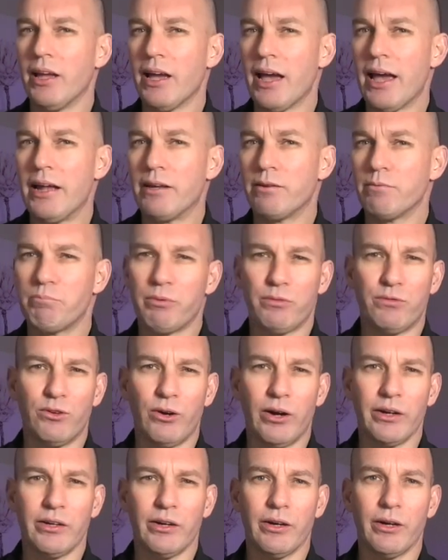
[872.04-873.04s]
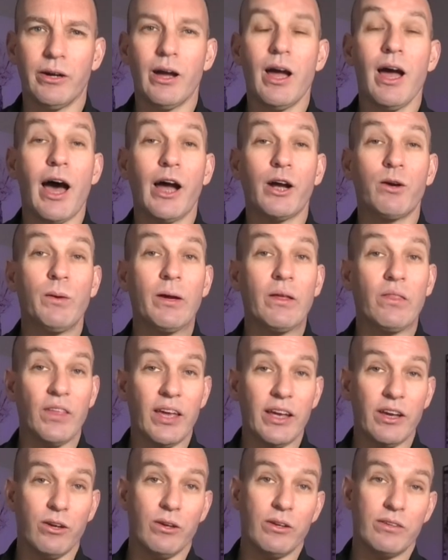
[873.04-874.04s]
And before I go, a quick
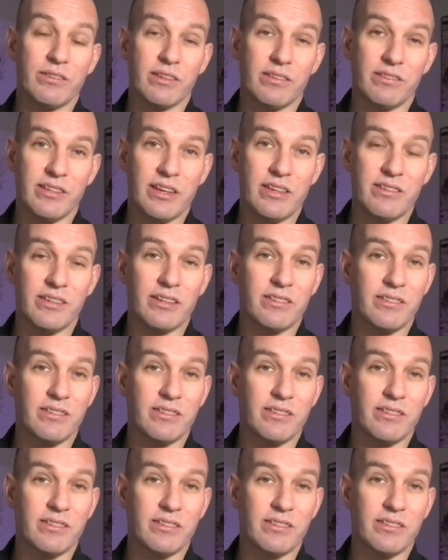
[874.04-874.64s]
thank you to Tesla